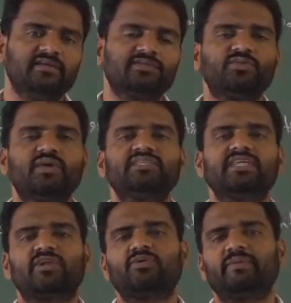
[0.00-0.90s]
So what is
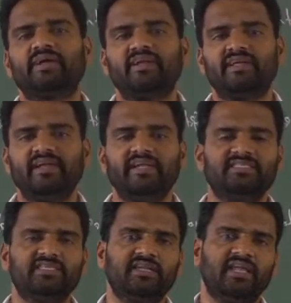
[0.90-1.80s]
electromagnetic
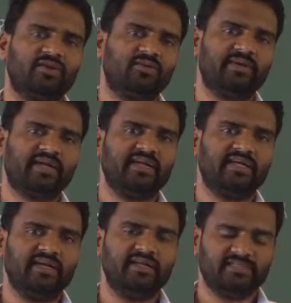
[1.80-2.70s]
radiation? Electromagnetic
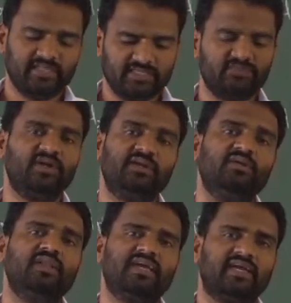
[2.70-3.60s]
radiation is what
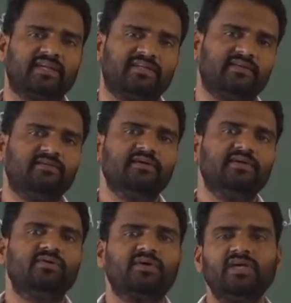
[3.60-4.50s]
dual character.
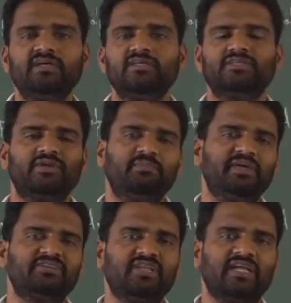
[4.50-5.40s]
Okay, so it
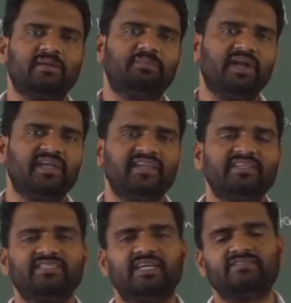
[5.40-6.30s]
behaves like a particle
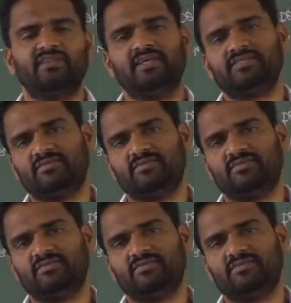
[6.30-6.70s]
nature as well as